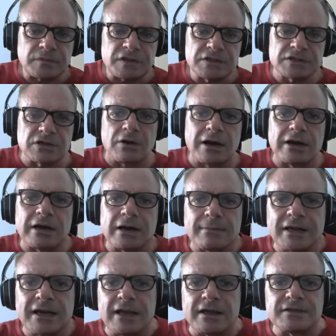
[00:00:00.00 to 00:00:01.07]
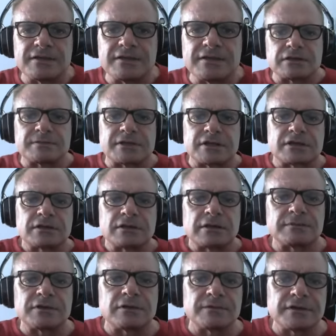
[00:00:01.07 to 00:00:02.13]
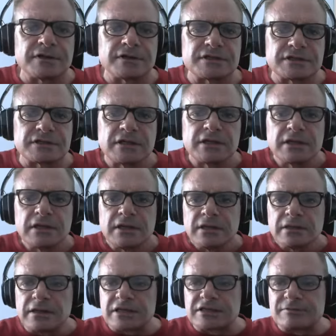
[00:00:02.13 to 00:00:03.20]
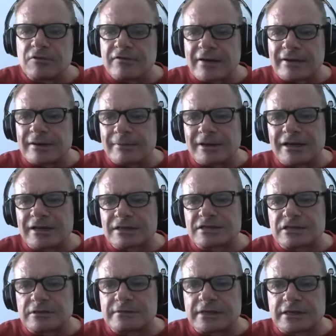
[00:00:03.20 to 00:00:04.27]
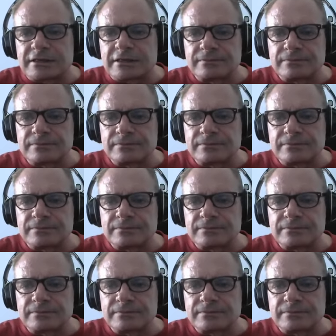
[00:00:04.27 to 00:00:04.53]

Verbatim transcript: So, all right, I'm going to end this subject. I'm done with this. Let's move on to my next subject.